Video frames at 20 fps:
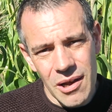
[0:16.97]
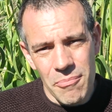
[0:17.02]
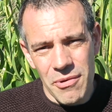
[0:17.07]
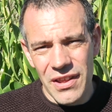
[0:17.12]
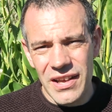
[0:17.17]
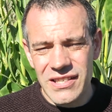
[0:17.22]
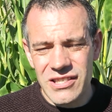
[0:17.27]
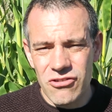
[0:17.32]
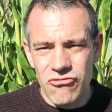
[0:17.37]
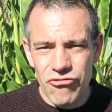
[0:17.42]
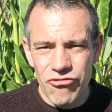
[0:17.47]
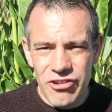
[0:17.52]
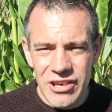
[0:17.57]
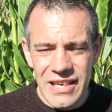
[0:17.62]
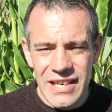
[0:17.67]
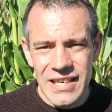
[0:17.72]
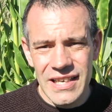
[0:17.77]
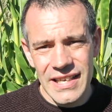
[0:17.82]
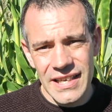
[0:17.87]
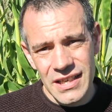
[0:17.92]
But that's a
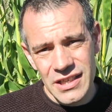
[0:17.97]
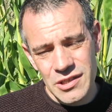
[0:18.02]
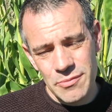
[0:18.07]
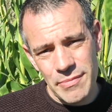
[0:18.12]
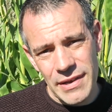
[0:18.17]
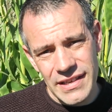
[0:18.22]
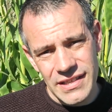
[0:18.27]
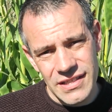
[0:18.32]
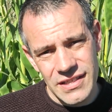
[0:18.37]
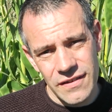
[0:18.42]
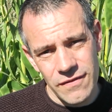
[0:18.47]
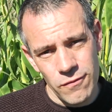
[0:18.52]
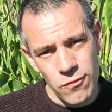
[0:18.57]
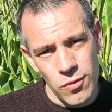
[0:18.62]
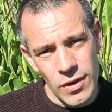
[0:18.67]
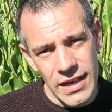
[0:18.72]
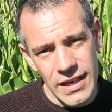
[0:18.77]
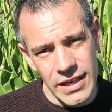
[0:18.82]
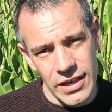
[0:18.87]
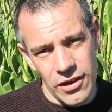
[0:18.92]
really expensive
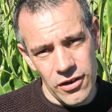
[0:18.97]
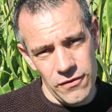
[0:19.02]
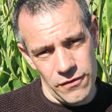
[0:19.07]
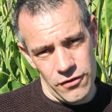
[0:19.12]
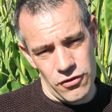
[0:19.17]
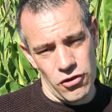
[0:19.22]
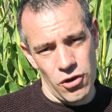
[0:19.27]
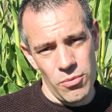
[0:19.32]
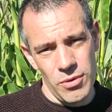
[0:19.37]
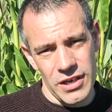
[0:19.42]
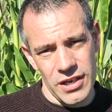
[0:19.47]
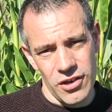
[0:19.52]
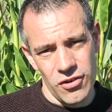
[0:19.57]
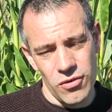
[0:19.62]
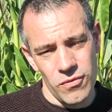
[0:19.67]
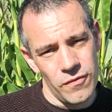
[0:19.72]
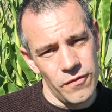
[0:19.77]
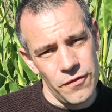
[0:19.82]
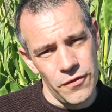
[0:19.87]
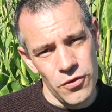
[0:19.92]
way of growing your
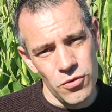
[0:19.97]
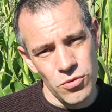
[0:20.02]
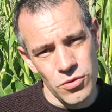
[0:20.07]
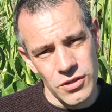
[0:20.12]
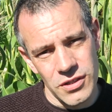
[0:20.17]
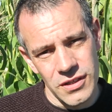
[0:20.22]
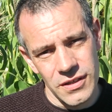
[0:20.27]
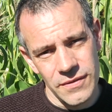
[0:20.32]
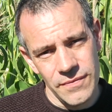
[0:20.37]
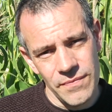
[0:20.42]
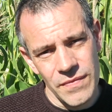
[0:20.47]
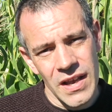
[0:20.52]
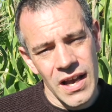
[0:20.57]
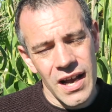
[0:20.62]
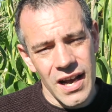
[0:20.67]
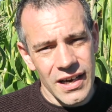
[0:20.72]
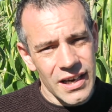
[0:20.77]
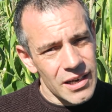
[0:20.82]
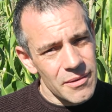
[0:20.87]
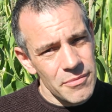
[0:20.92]
own food,
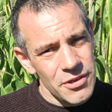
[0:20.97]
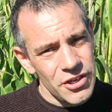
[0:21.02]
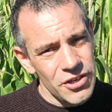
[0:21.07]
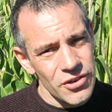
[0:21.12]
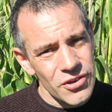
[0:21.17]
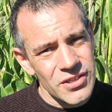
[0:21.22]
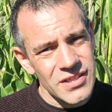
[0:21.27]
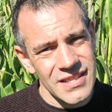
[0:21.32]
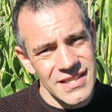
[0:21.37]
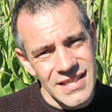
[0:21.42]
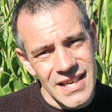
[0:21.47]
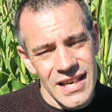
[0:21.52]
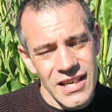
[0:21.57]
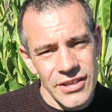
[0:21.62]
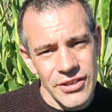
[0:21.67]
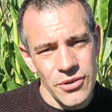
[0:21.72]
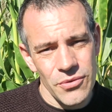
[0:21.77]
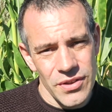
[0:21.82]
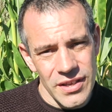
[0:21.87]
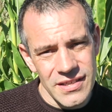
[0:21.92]
and I'm here to tell
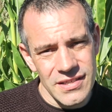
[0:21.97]
you